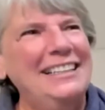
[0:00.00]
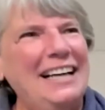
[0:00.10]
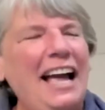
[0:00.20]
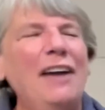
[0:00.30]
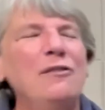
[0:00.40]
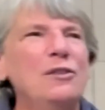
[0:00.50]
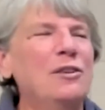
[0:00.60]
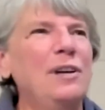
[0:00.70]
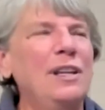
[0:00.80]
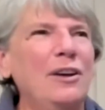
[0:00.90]
I have to
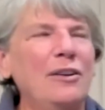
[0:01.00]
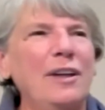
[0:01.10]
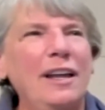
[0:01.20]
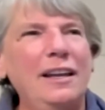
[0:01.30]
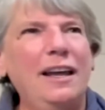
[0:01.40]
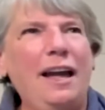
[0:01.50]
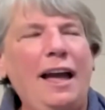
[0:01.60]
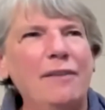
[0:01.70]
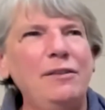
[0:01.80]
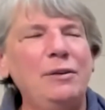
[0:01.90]
agree though that
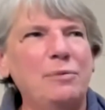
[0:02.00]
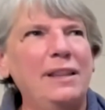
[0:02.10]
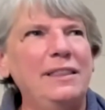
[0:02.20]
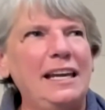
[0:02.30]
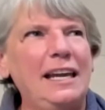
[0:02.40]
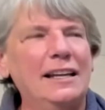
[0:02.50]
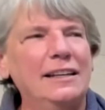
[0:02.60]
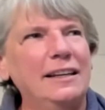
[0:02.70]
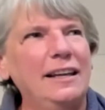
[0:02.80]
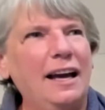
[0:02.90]
having read the end,